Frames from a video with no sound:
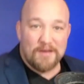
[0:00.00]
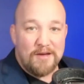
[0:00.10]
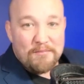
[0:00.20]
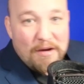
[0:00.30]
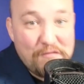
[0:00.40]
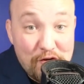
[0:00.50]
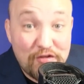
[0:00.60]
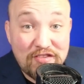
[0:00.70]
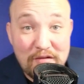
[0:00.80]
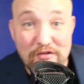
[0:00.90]
My
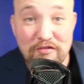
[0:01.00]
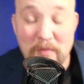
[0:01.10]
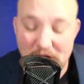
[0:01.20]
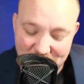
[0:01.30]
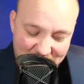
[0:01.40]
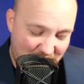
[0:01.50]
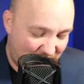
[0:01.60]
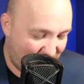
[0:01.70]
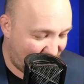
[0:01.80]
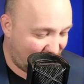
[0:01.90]
first ever sponsor.
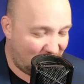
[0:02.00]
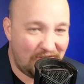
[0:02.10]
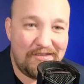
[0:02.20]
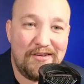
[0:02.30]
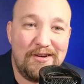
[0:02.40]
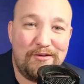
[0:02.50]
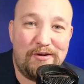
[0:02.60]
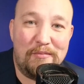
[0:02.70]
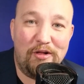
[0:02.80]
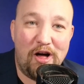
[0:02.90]

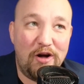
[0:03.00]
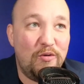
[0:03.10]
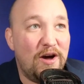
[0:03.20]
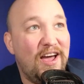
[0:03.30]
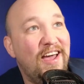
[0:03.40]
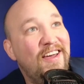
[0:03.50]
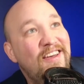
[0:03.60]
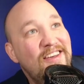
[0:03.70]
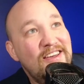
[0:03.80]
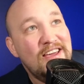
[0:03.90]
Come a long way.
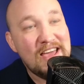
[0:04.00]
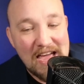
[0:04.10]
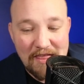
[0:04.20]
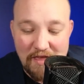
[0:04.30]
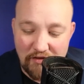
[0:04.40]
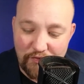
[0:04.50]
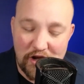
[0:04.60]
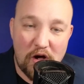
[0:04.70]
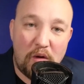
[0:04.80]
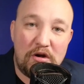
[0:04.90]
In this
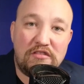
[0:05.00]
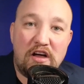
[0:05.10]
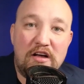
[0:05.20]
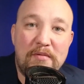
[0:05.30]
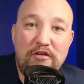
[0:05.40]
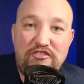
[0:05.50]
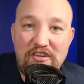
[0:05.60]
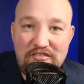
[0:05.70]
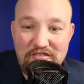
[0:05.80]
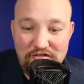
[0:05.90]
video, I want to talk about
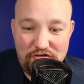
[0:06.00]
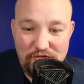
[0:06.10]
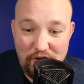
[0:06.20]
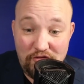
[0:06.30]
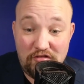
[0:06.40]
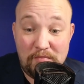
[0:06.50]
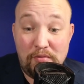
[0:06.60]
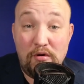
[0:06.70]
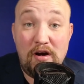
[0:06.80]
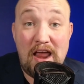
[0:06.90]
Justin Trudeau's
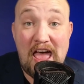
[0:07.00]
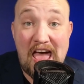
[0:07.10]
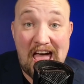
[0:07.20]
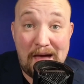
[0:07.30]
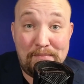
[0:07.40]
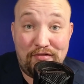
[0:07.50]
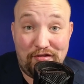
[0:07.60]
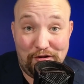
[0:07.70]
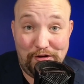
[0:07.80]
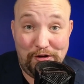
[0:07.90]
support
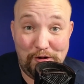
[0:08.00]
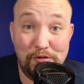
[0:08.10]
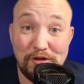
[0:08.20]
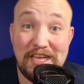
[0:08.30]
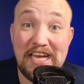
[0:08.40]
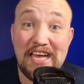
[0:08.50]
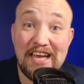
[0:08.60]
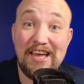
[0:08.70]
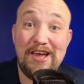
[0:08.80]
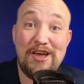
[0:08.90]
absolutely
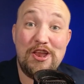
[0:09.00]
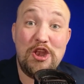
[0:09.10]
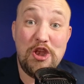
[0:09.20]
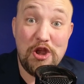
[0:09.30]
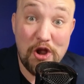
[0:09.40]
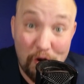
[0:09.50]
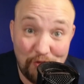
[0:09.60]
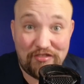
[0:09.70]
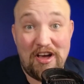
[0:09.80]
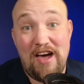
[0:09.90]

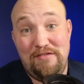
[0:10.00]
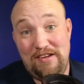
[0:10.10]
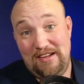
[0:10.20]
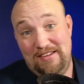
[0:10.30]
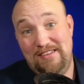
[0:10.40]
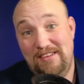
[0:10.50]
nosediving.